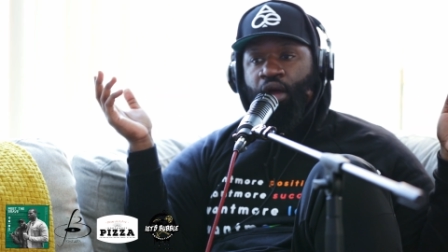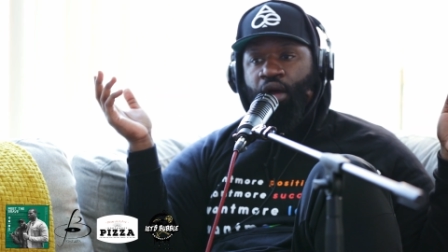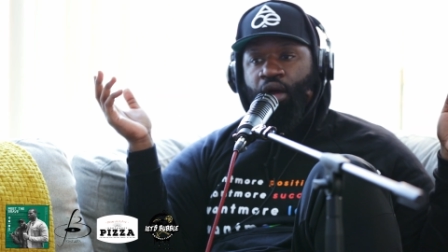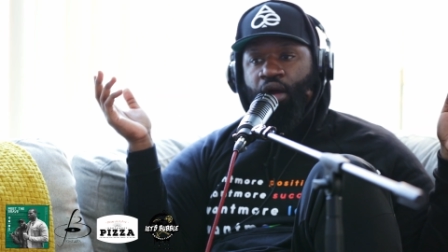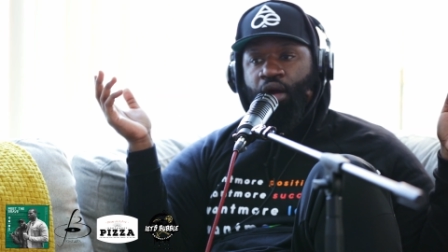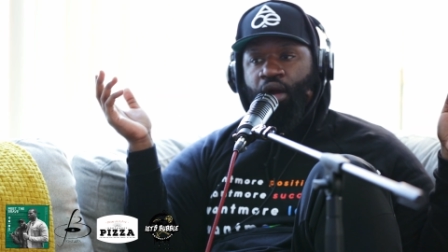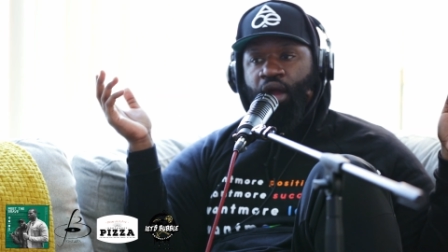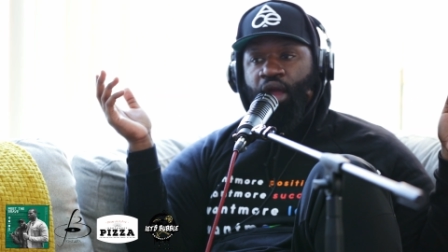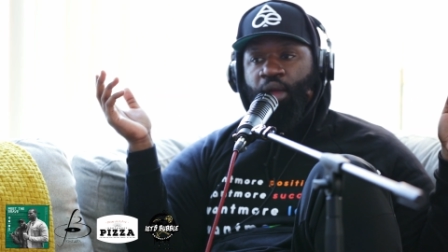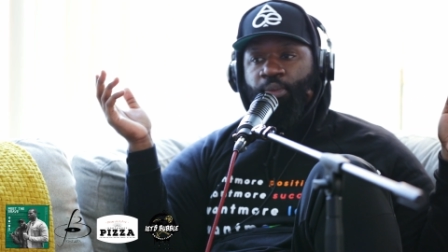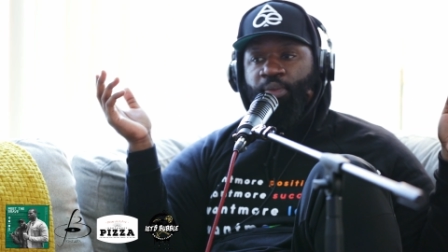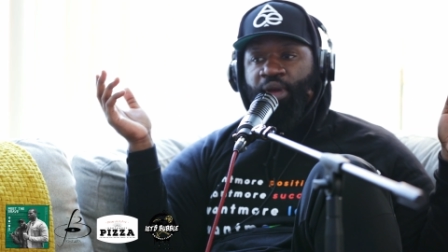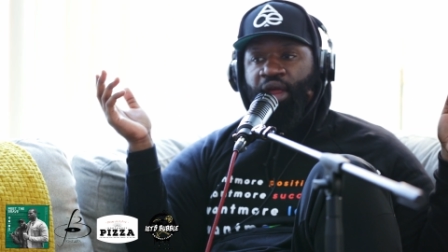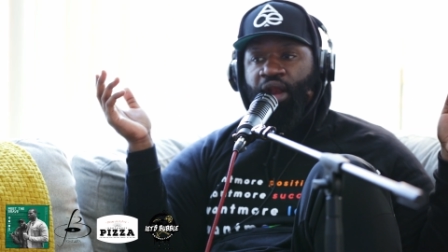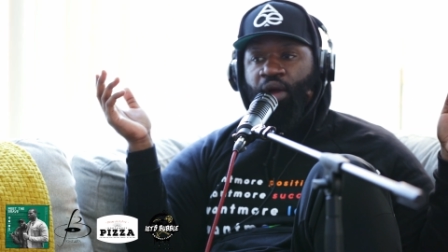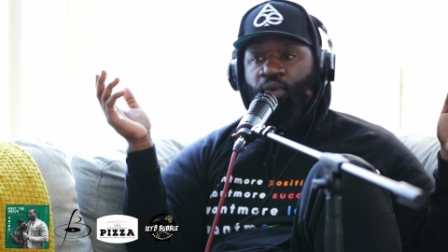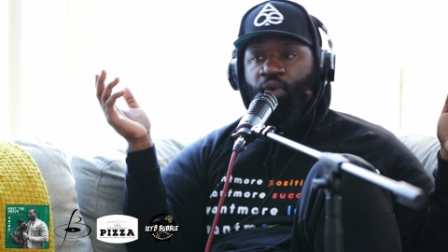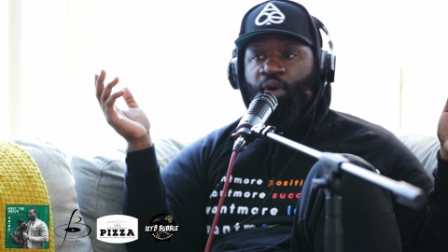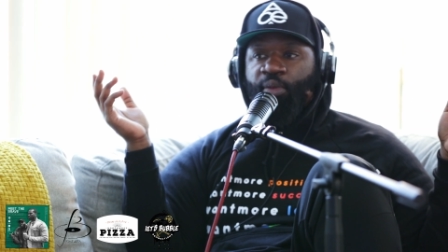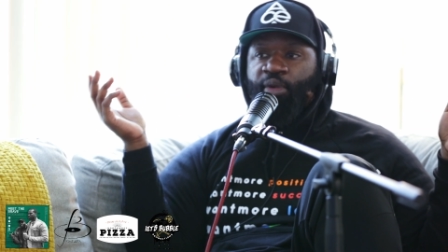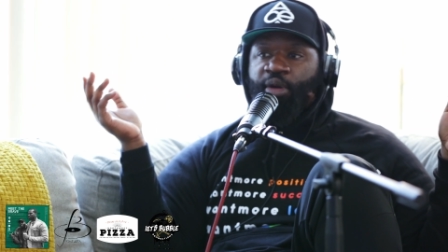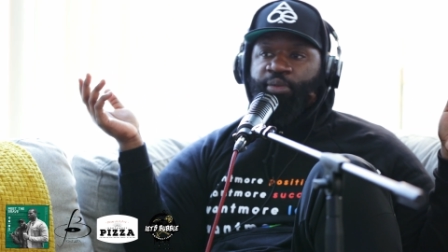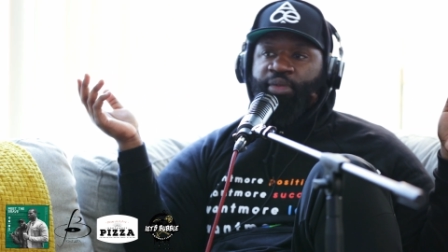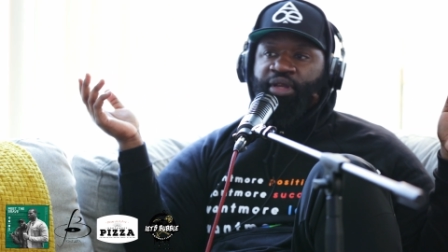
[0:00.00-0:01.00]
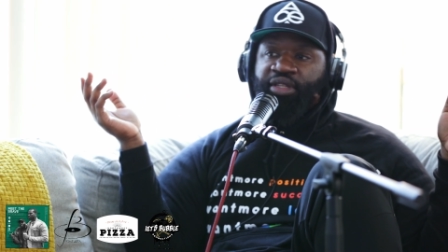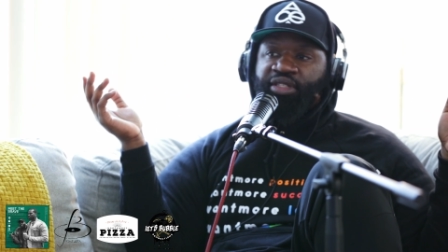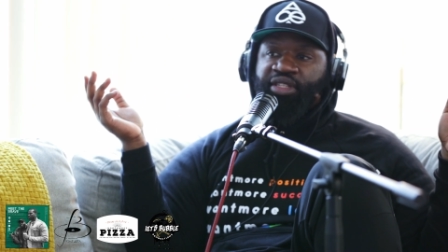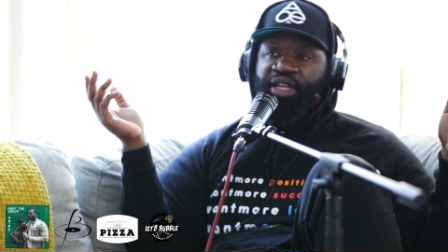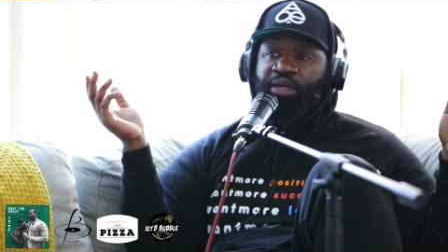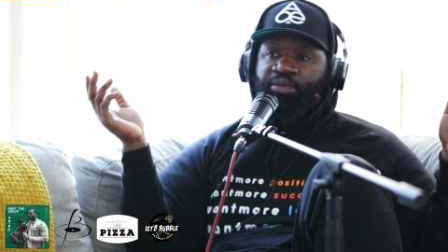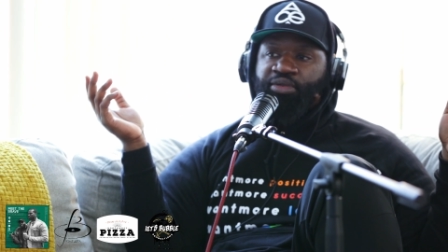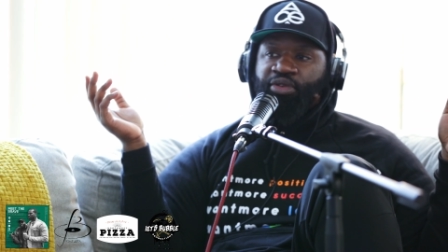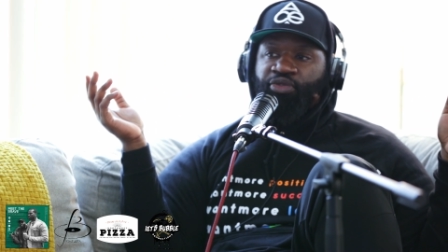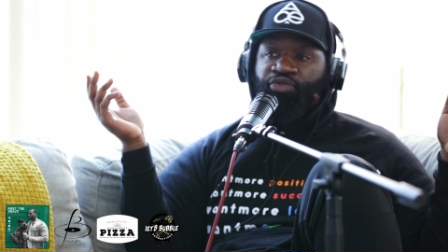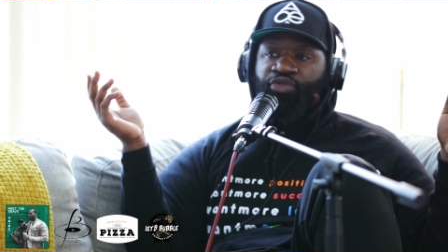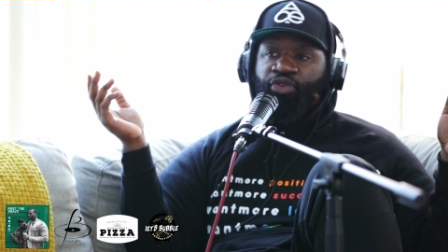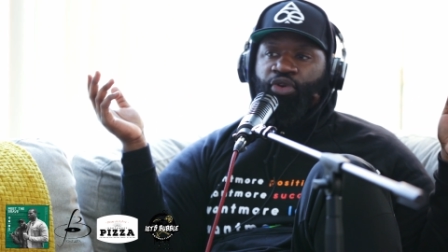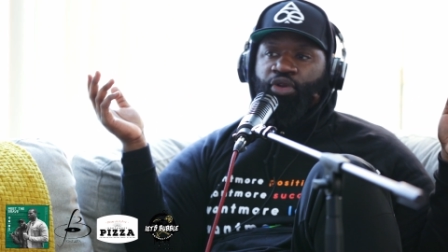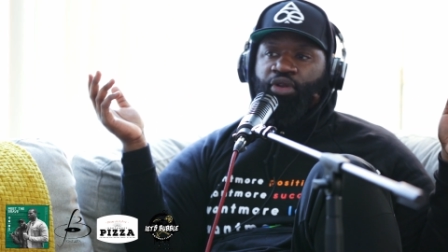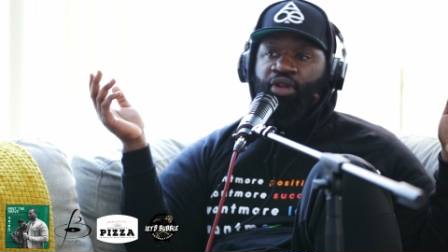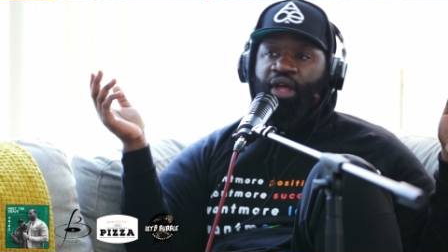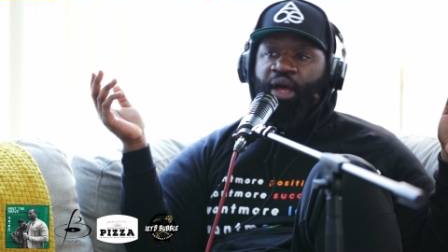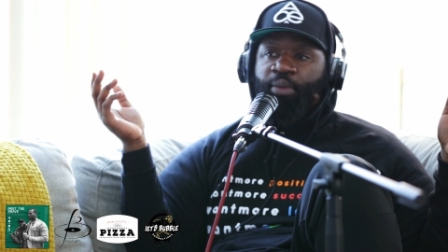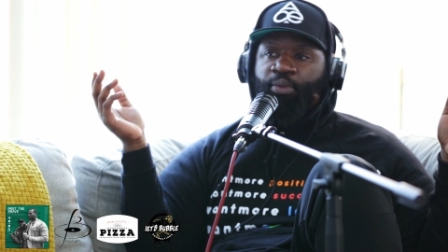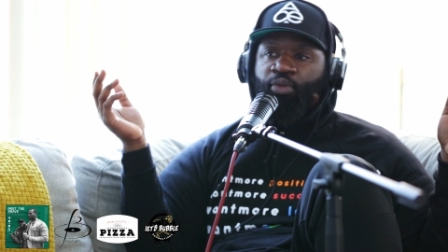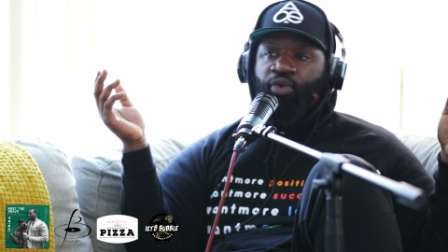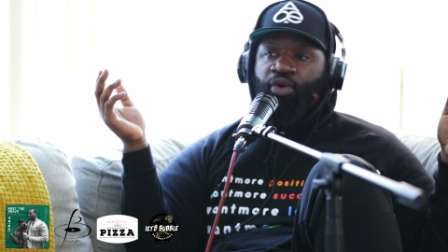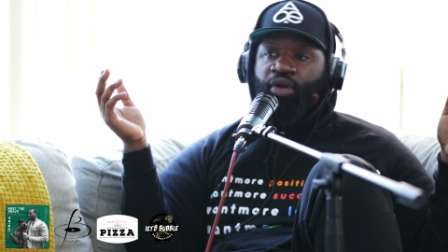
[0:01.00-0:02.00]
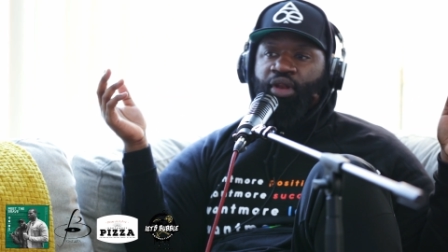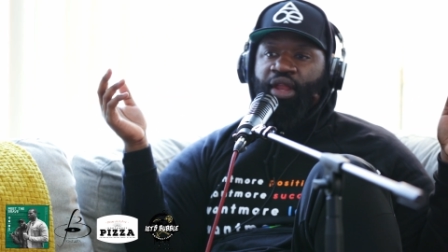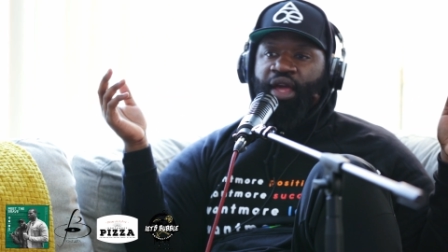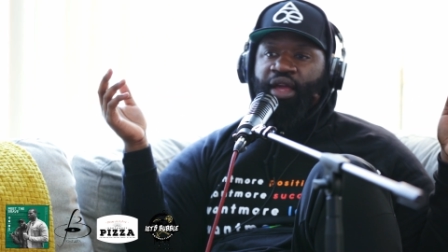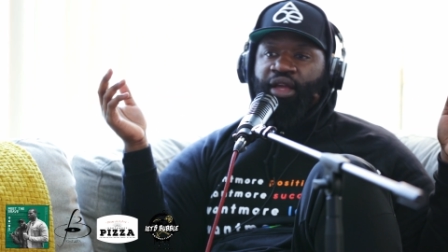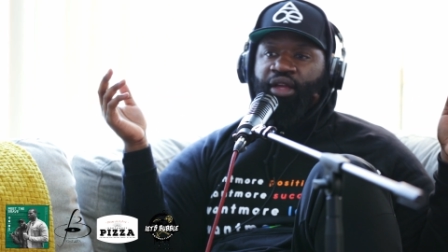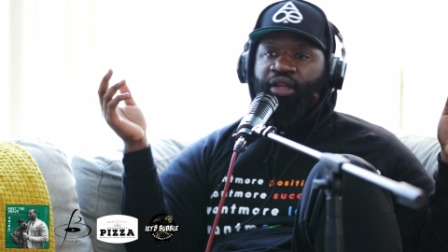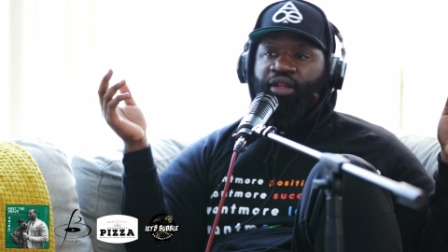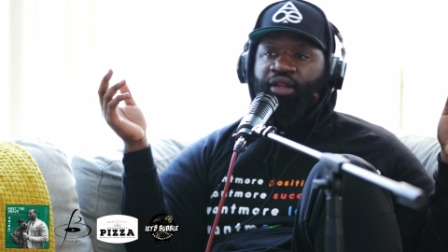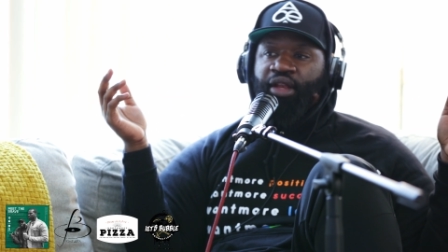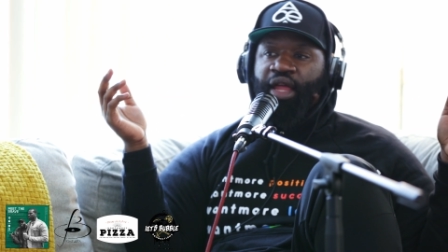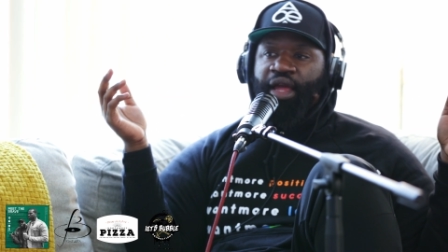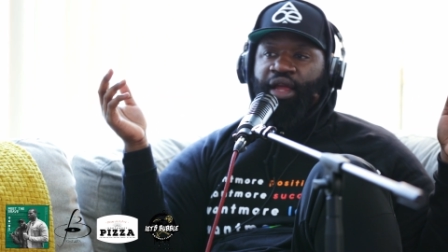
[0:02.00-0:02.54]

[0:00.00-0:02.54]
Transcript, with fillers: all right, bet I want my mixtapes to feel a lot more like